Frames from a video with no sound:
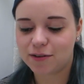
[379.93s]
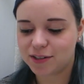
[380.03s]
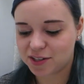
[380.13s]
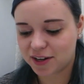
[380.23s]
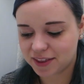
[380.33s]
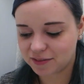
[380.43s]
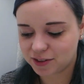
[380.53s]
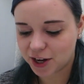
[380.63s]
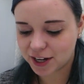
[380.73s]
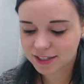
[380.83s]
You saw it in the
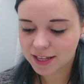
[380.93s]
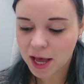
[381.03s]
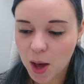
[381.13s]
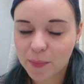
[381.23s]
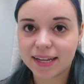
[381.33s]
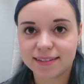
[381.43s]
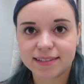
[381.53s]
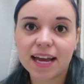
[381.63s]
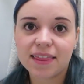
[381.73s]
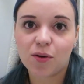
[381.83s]
vlogs, but
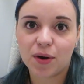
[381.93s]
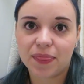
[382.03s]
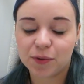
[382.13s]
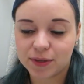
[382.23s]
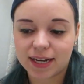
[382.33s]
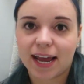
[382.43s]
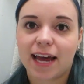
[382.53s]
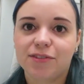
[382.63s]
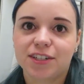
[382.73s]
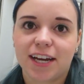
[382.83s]
inside that one there was an
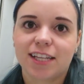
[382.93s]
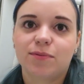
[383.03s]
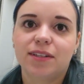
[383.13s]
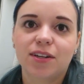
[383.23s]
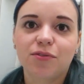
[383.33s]
advertisement